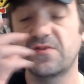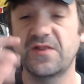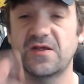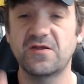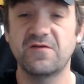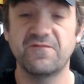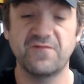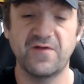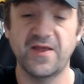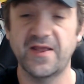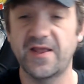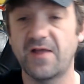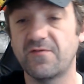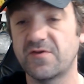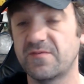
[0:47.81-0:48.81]
Thank you for
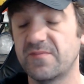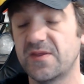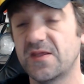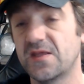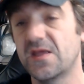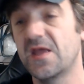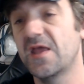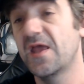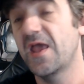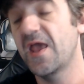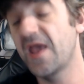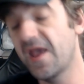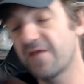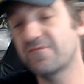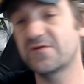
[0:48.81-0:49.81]
hanging out with me
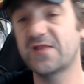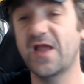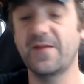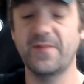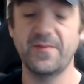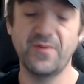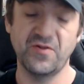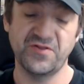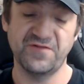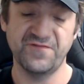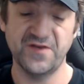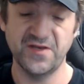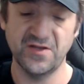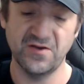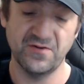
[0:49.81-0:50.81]
every time I post a
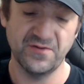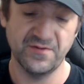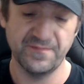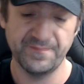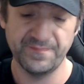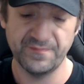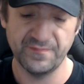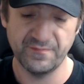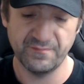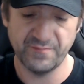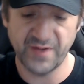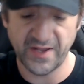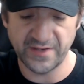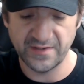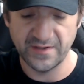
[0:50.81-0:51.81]
video. But